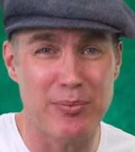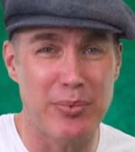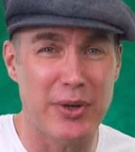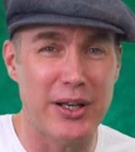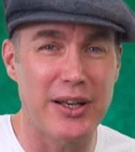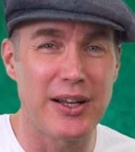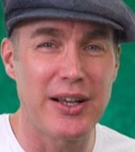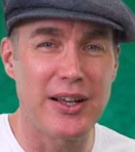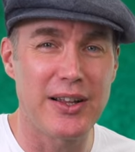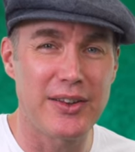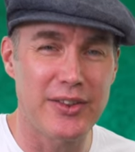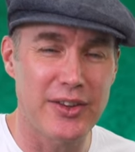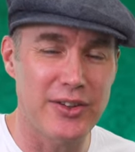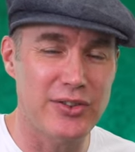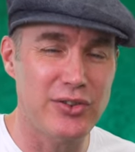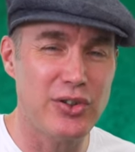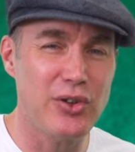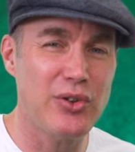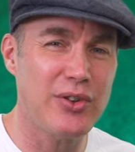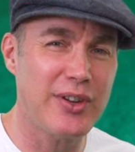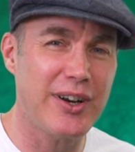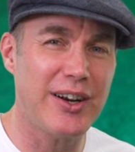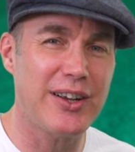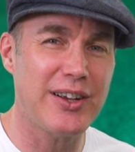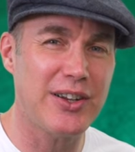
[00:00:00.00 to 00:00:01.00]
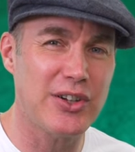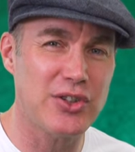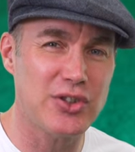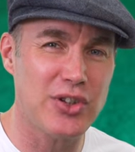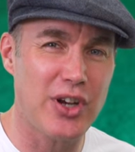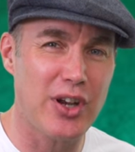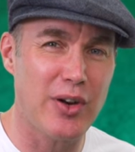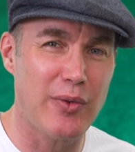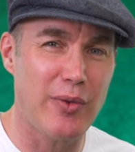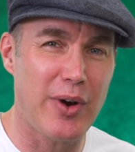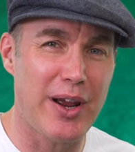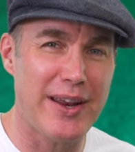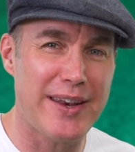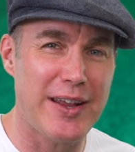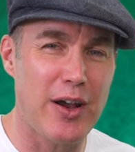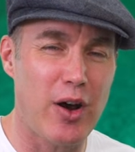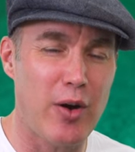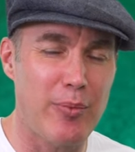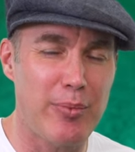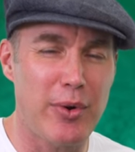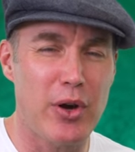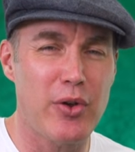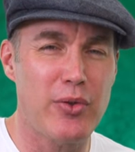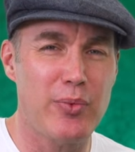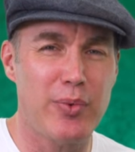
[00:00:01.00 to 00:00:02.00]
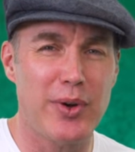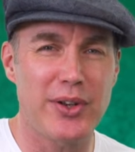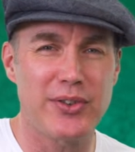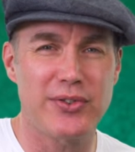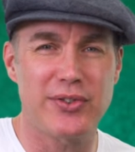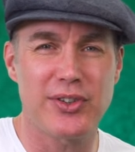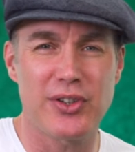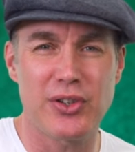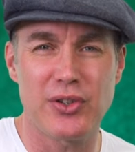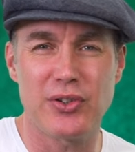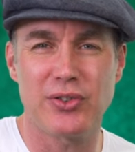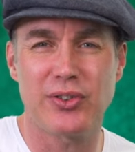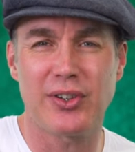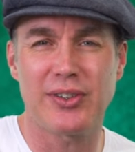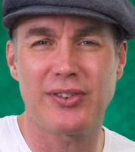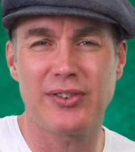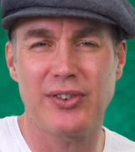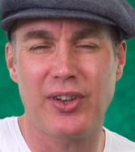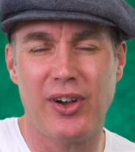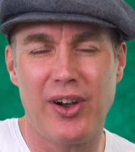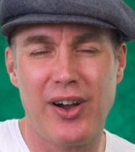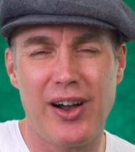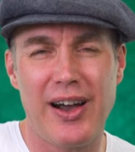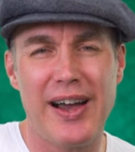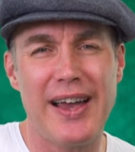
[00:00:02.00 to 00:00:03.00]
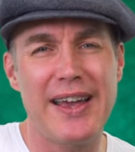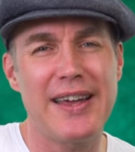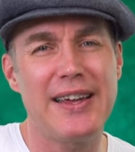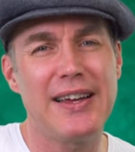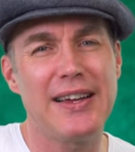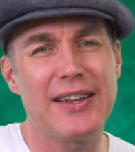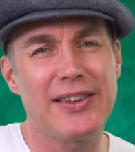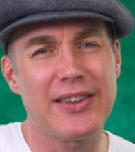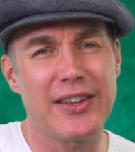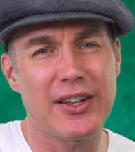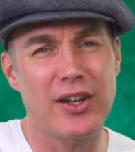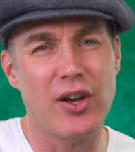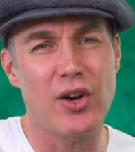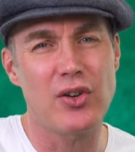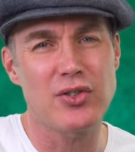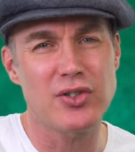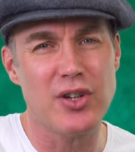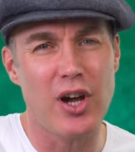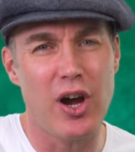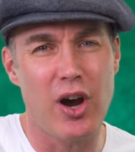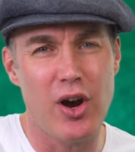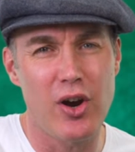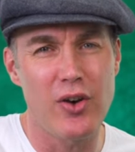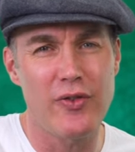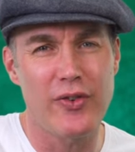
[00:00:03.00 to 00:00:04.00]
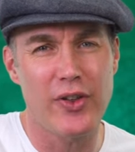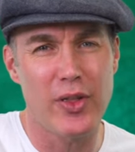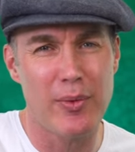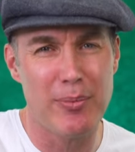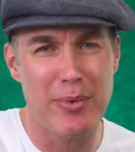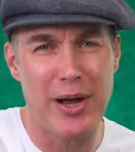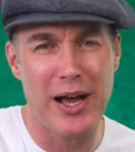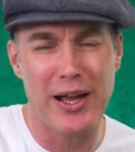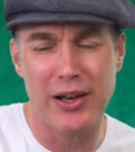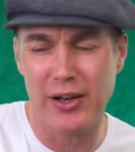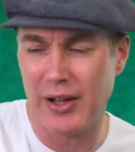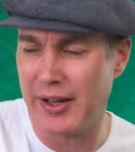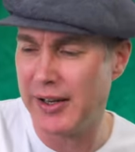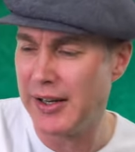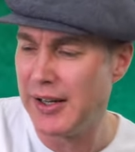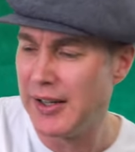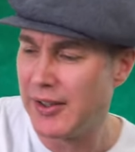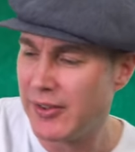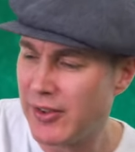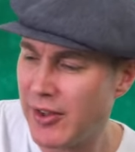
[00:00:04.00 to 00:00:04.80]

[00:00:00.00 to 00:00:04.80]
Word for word: But the two that I'm going to show you right now are both ones that use a tie that goes over the bar line.